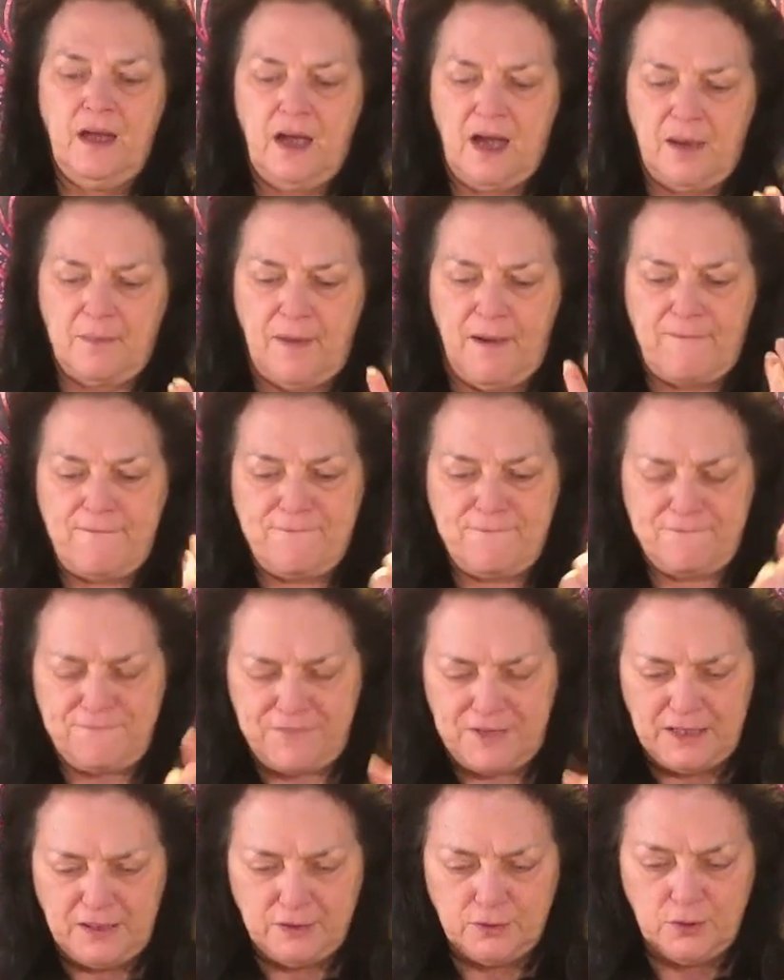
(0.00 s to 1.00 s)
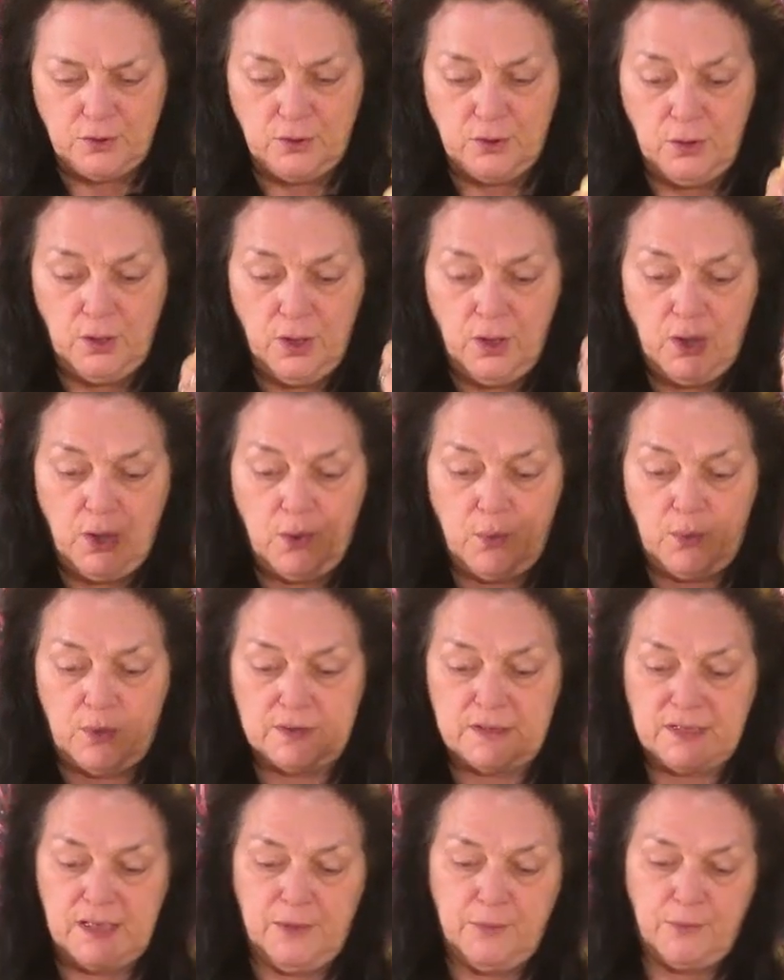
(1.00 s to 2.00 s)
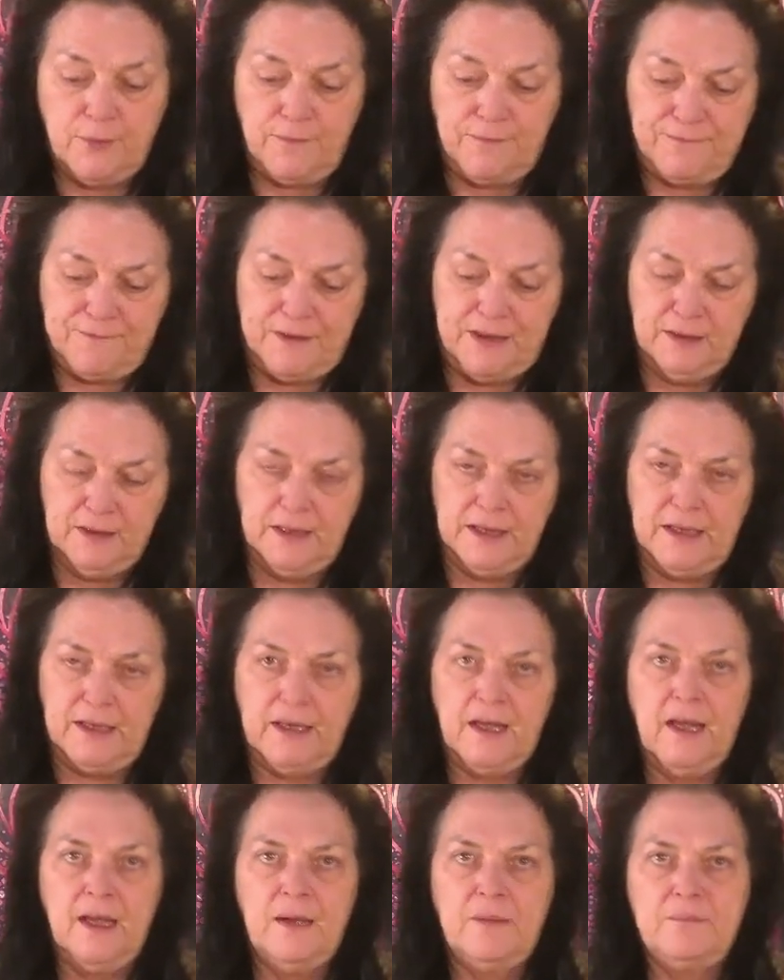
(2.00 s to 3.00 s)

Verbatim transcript: I might feel what they were feeling.